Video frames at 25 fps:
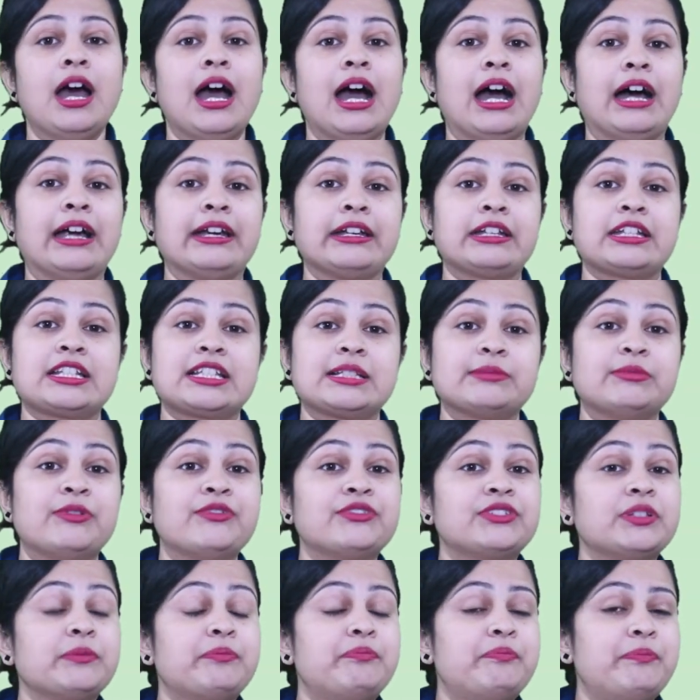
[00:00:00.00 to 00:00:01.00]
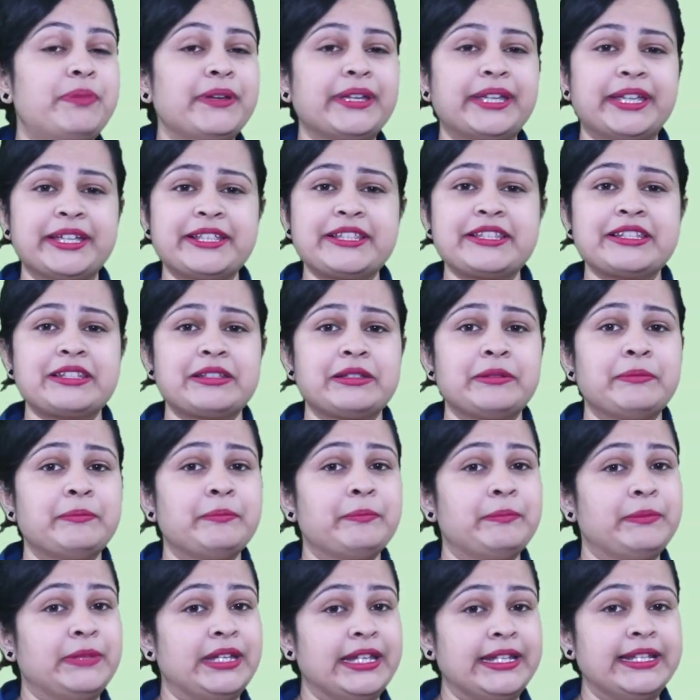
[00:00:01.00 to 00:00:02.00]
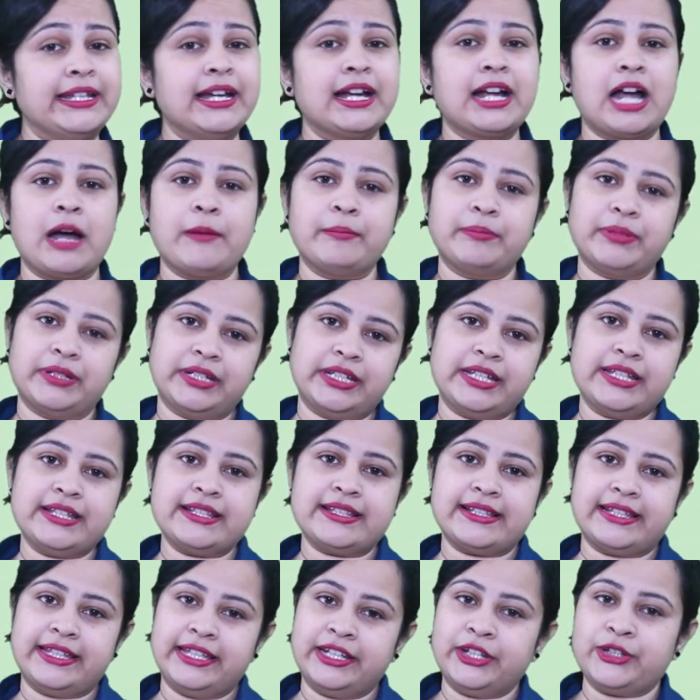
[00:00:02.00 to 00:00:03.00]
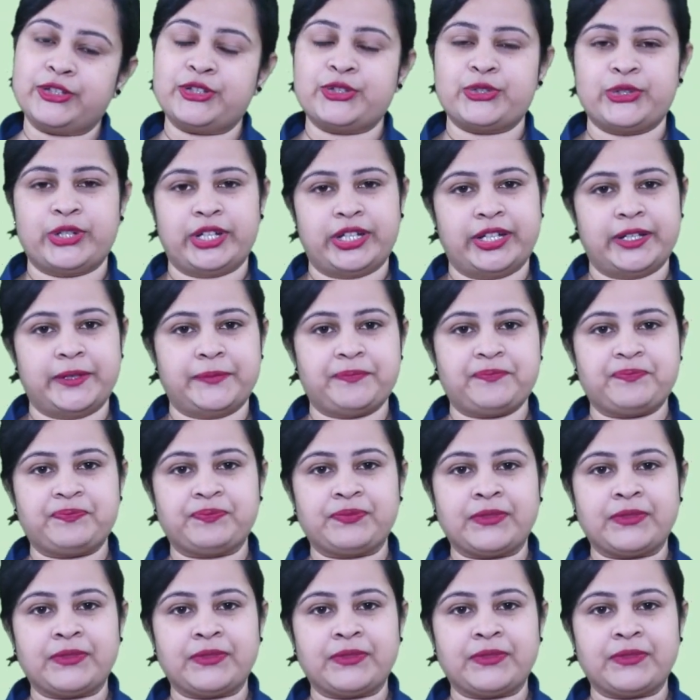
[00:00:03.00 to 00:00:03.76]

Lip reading: are some of the biggest media companies in Australia.